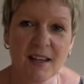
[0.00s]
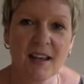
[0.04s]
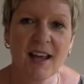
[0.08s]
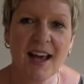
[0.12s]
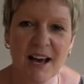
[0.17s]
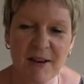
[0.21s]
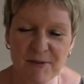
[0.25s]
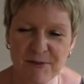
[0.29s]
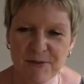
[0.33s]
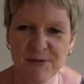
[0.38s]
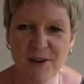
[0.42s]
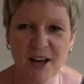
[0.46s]

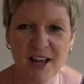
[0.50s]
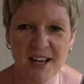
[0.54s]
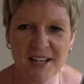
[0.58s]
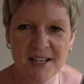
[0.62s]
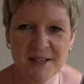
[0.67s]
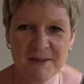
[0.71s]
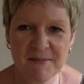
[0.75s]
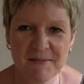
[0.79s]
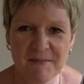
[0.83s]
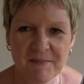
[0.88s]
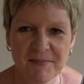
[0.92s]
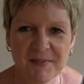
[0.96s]
Have
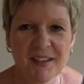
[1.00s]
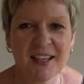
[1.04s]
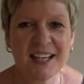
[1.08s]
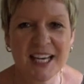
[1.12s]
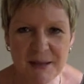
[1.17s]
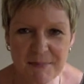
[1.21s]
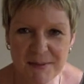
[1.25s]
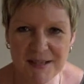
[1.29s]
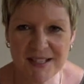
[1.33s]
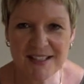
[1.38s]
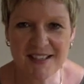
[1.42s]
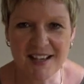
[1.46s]
fun,
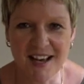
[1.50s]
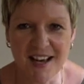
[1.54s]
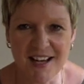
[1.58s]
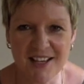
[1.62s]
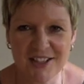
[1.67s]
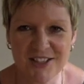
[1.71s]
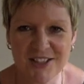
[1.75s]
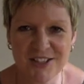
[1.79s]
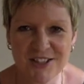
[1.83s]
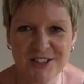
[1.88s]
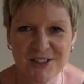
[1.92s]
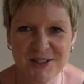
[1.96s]
keep in
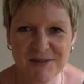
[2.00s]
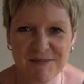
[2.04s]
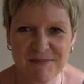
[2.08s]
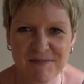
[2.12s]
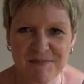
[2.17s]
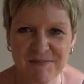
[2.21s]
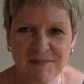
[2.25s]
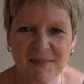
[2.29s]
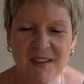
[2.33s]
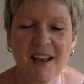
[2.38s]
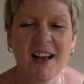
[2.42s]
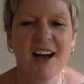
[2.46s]
touch,
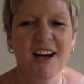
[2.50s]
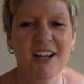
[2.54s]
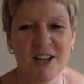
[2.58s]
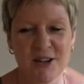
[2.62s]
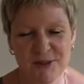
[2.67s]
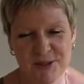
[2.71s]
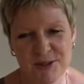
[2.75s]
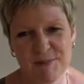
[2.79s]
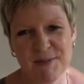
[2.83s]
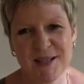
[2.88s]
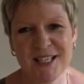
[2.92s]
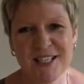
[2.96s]
and
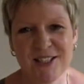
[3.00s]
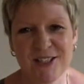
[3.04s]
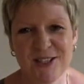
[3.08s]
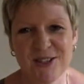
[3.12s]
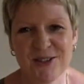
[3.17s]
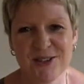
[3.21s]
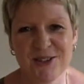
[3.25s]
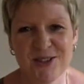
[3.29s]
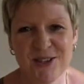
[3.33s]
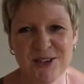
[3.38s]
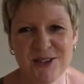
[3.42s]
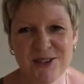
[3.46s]
I'll speak to
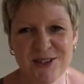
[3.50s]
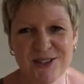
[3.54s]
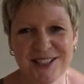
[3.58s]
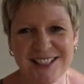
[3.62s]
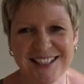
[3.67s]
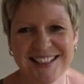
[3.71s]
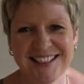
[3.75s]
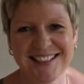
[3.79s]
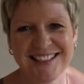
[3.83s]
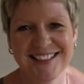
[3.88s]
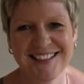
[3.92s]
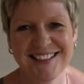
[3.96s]
you
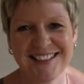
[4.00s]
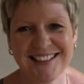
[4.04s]
soon.